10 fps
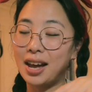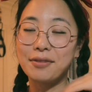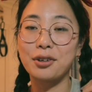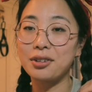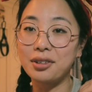
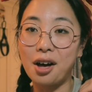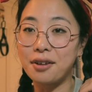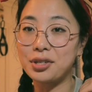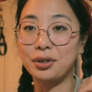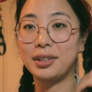I've learned a
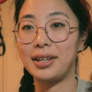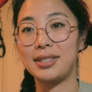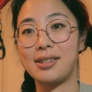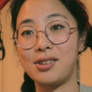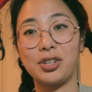lot of story
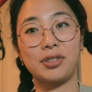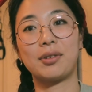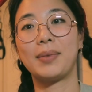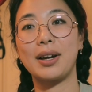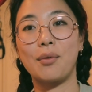lessons just
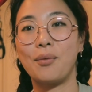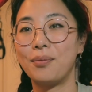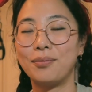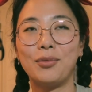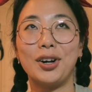from like
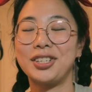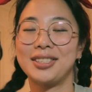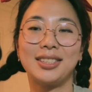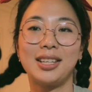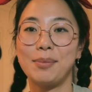
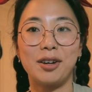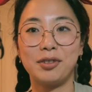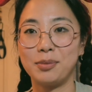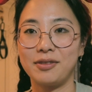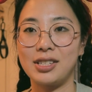watching silly
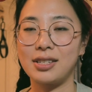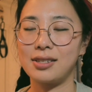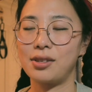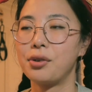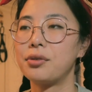Marvel movies,
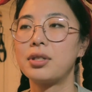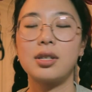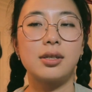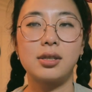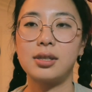because
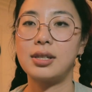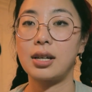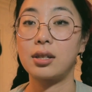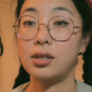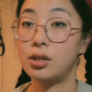those
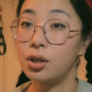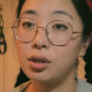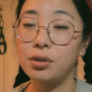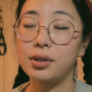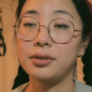stick
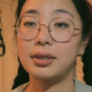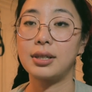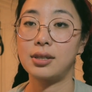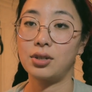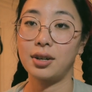so closely
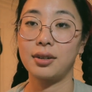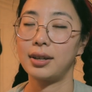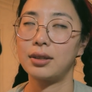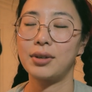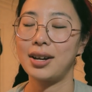to
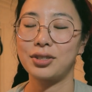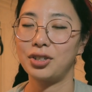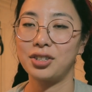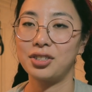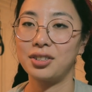3-act
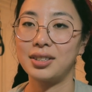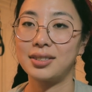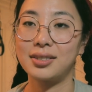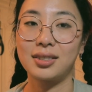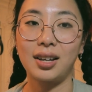structure.
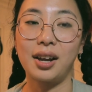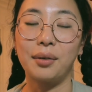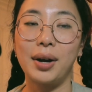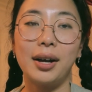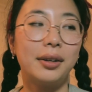It's kind
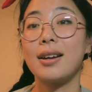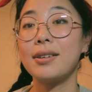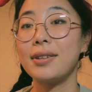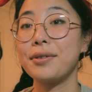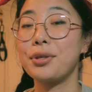of wild.
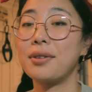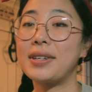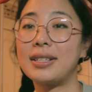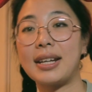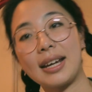Anyway, that was sort of
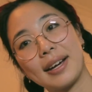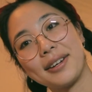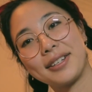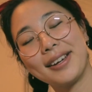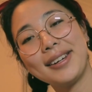a
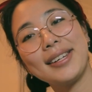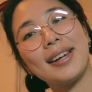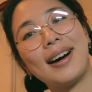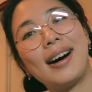tangent.